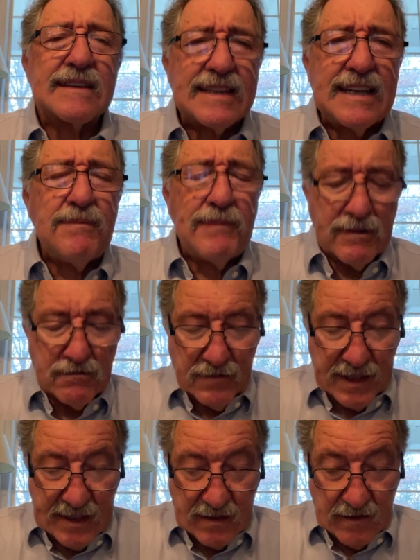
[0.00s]
Keep it
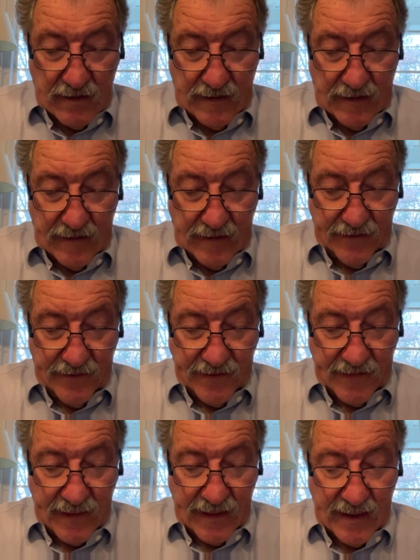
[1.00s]
real.
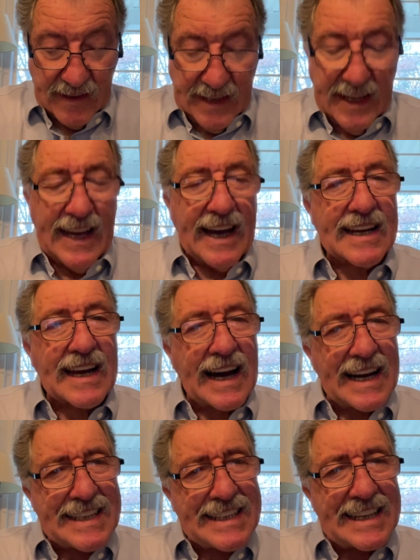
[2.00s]
And
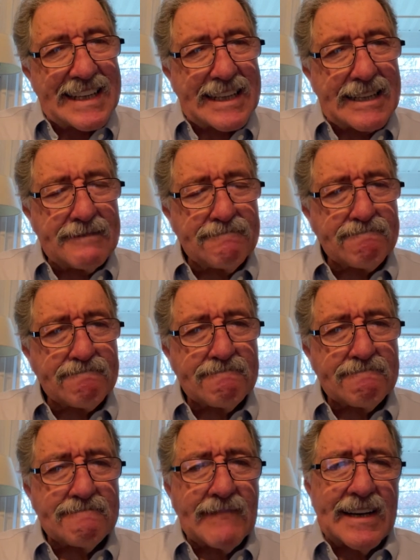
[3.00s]
I think
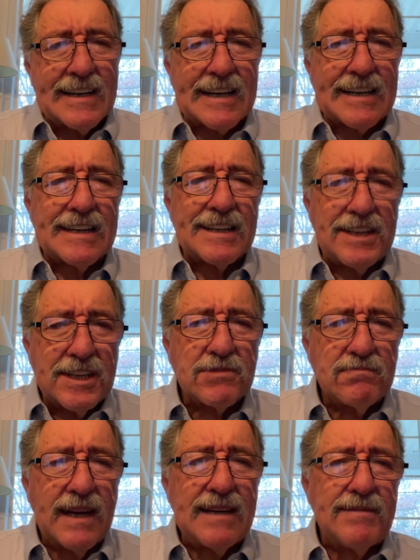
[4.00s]
this
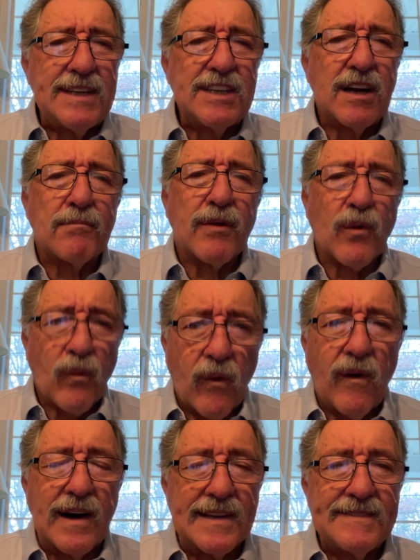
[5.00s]
may be number
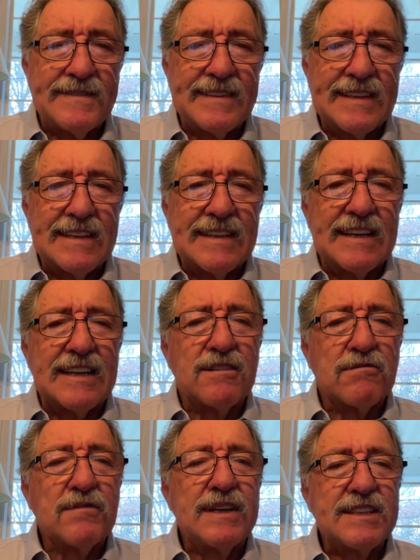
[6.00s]
one in the
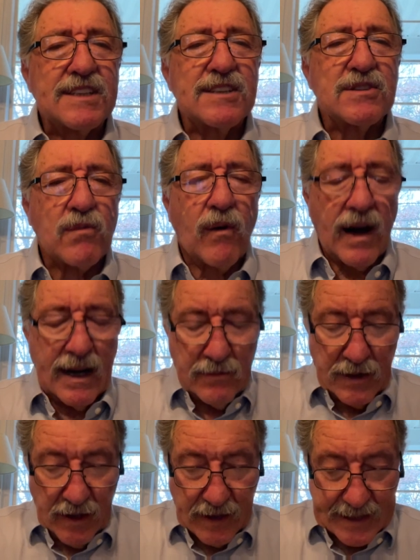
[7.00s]
reasons why
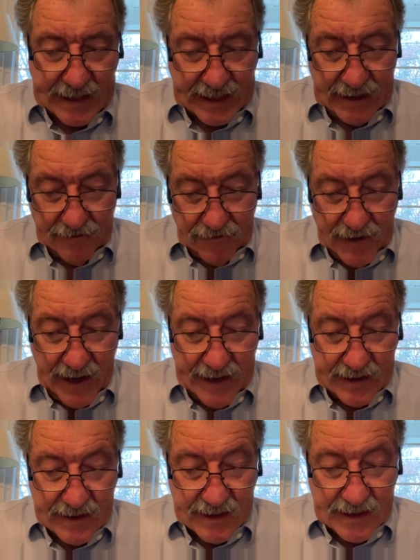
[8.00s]
we ought to give
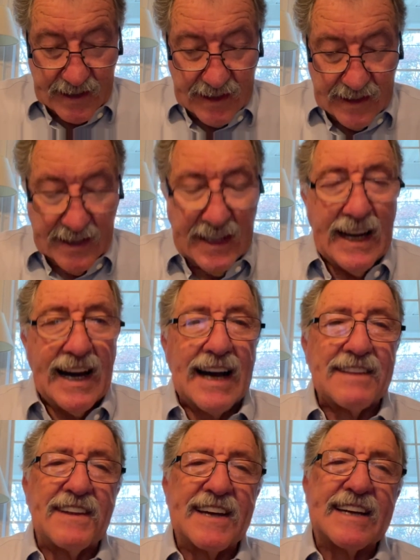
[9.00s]
thanks. I
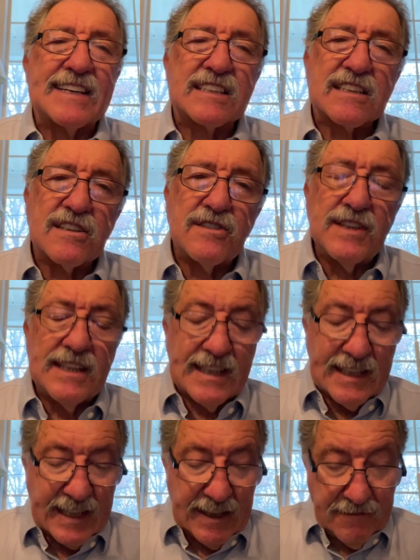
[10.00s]
think it's good
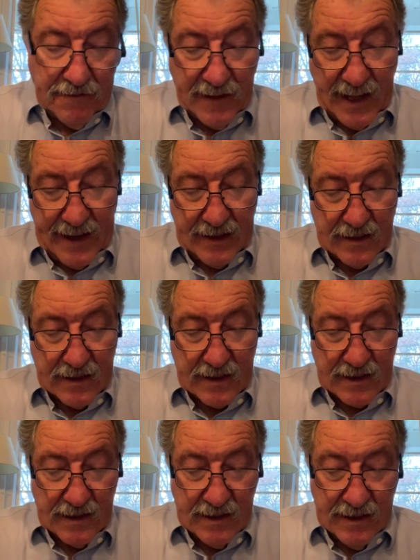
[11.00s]
to give
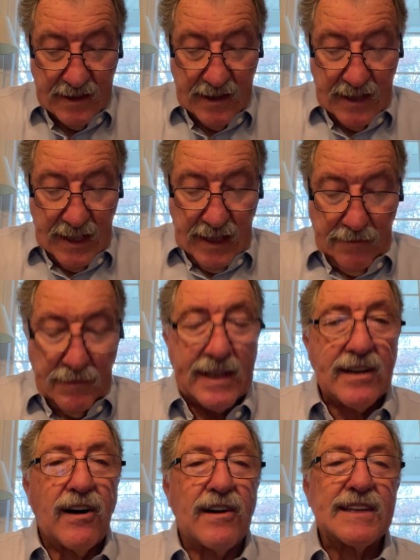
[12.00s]
thanks
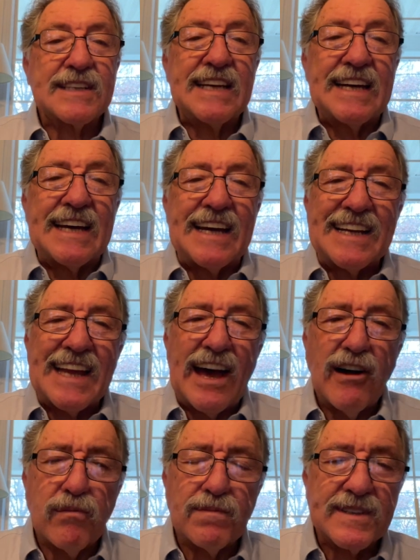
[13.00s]
because it
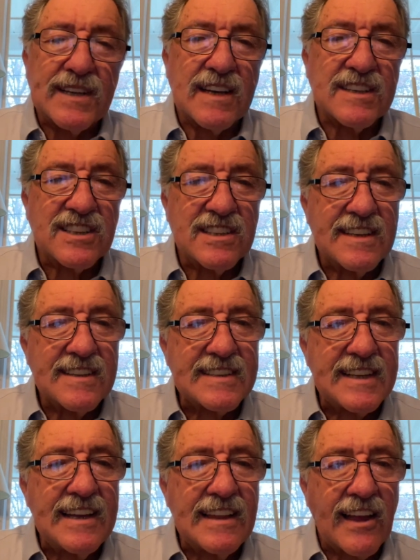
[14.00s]
helps us to
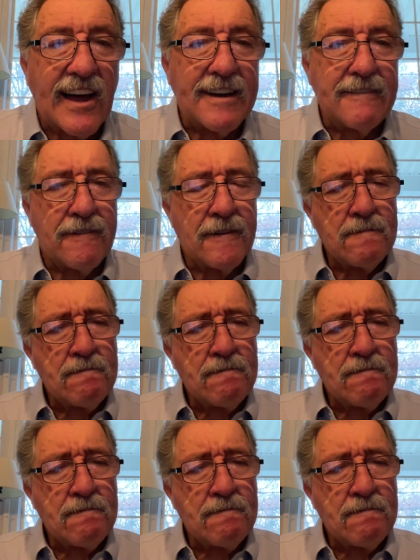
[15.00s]
see life